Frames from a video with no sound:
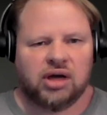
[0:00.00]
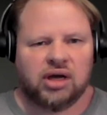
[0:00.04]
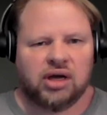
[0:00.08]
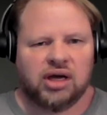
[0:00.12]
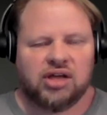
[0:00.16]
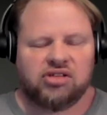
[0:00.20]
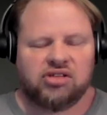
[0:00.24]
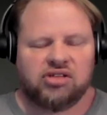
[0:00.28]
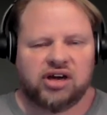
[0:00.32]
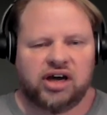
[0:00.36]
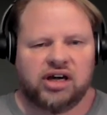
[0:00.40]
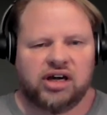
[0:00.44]

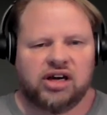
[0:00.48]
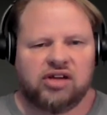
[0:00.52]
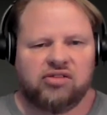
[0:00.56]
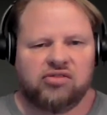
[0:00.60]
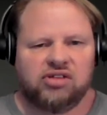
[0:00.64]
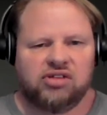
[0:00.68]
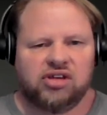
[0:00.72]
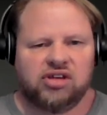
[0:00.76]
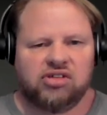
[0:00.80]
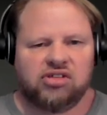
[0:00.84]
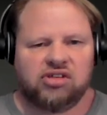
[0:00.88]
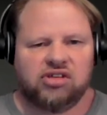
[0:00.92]
it's kind of
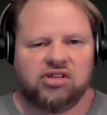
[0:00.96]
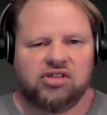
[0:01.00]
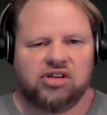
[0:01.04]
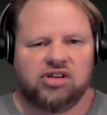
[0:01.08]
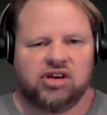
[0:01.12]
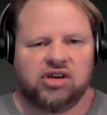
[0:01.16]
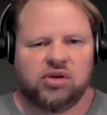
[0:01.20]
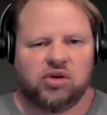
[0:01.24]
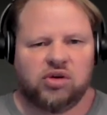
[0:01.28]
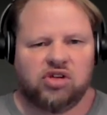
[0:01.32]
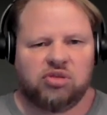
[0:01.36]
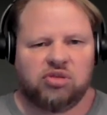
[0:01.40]

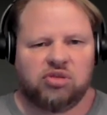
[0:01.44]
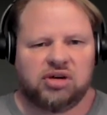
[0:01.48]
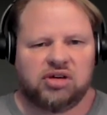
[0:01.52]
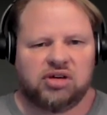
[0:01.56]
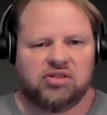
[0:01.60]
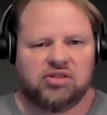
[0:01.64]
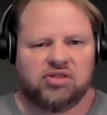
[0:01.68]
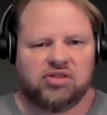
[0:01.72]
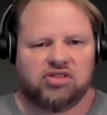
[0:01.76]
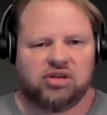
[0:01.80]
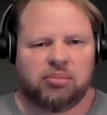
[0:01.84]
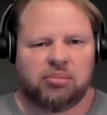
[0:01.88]
disingenuous, because
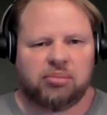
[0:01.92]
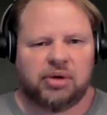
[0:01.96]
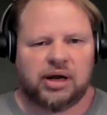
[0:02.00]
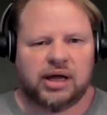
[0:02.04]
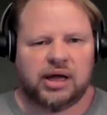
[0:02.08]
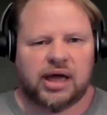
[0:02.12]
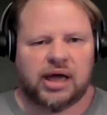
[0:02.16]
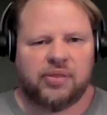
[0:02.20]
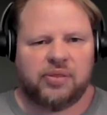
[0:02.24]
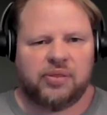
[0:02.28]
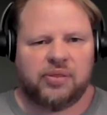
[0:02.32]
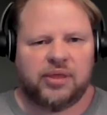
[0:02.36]
if somebody
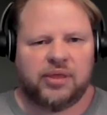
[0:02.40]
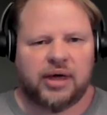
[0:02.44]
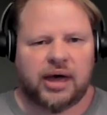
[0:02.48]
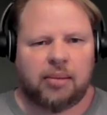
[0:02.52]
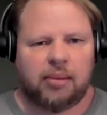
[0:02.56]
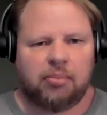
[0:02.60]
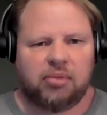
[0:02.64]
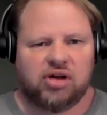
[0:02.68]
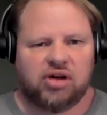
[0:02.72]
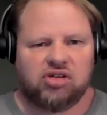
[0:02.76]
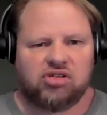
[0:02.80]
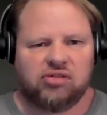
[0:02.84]
had
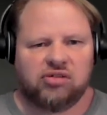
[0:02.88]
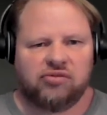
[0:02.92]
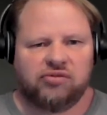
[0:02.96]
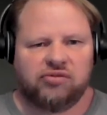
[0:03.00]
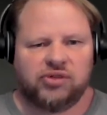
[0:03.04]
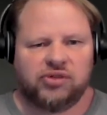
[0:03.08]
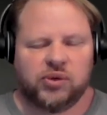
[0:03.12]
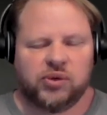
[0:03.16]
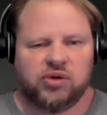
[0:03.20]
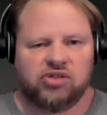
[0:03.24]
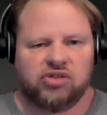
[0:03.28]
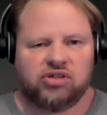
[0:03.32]
that much
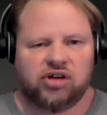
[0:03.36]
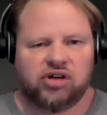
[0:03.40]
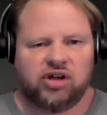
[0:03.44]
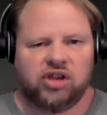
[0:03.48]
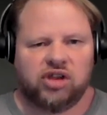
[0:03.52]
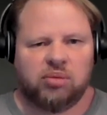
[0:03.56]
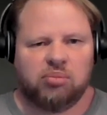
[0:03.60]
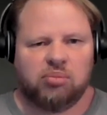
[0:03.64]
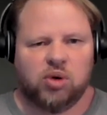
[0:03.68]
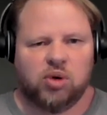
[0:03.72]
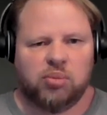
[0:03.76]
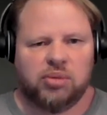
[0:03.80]
influence on the
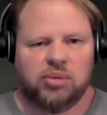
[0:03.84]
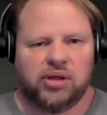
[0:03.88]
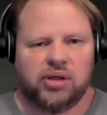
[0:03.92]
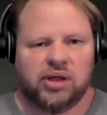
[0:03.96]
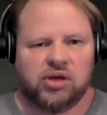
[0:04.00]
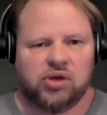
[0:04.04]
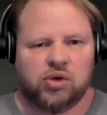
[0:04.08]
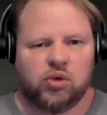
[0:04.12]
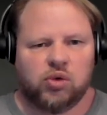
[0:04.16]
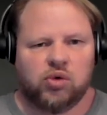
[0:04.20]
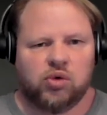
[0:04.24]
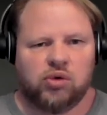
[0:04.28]
movement that
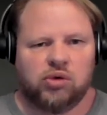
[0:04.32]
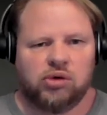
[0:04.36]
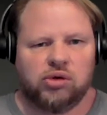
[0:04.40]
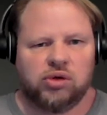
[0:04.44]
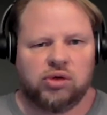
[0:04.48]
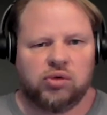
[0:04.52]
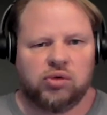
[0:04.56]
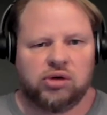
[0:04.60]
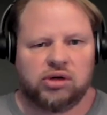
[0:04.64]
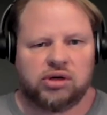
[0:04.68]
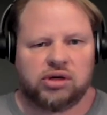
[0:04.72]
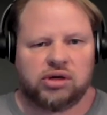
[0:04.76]
you
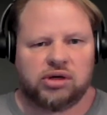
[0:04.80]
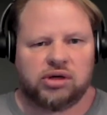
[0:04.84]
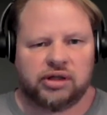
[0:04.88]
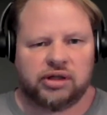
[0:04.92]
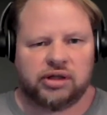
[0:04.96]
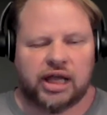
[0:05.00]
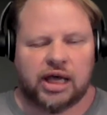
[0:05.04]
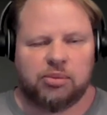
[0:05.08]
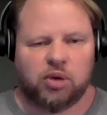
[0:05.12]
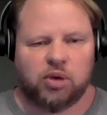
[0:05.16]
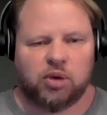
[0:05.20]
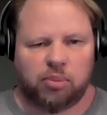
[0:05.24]

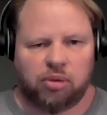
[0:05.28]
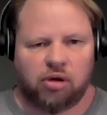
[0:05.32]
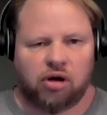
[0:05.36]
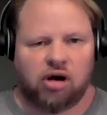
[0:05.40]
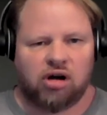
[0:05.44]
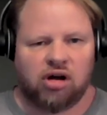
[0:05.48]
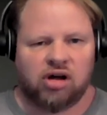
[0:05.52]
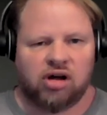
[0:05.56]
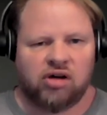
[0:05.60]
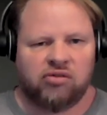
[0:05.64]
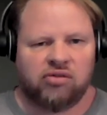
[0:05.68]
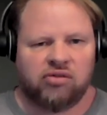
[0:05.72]
claim you're
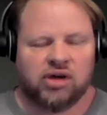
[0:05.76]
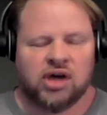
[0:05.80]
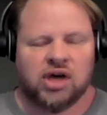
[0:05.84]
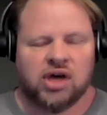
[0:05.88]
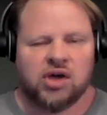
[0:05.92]
part of,